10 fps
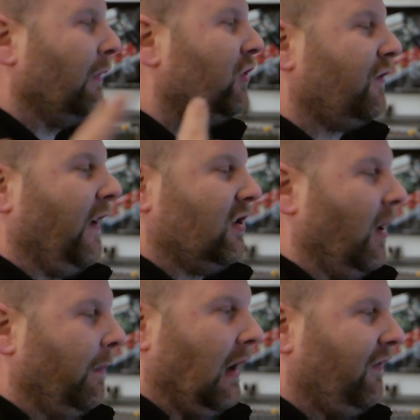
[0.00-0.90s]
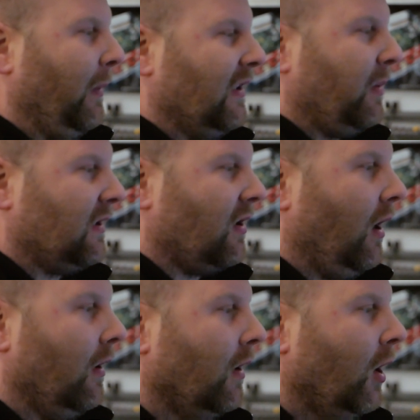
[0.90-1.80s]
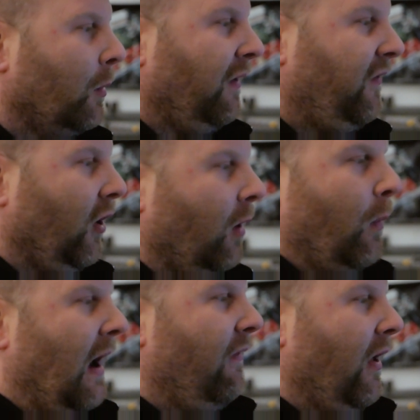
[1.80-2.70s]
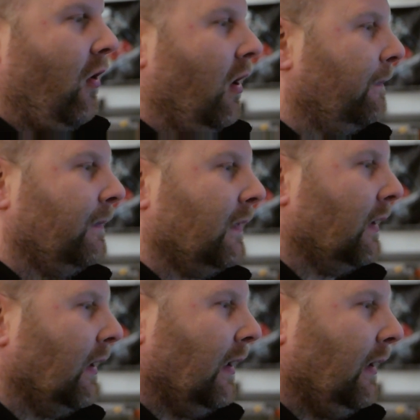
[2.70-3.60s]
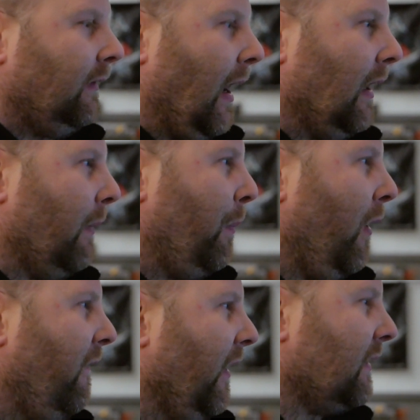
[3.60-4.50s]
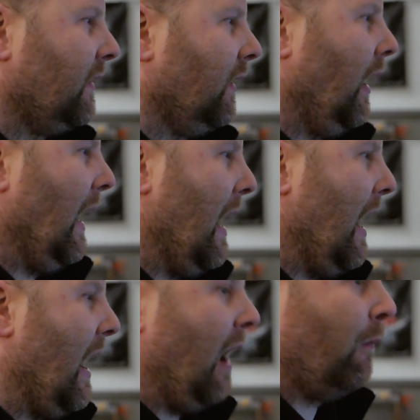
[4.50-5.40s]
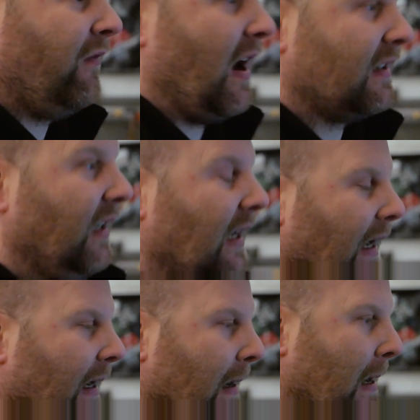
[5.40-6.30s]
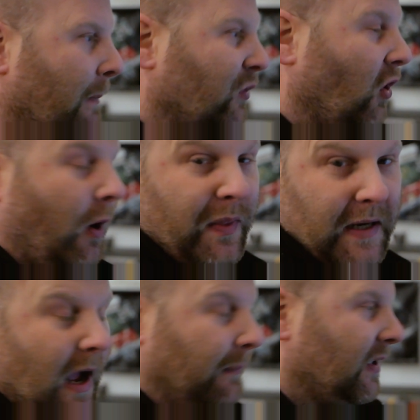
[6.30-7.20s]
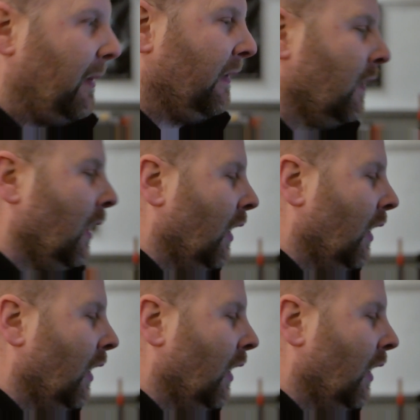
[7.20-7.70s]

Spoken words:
Just finished up a few wee tweaks there with the fuel, and we'll have that all dialed in perfect, and we've actually started with the cam timing.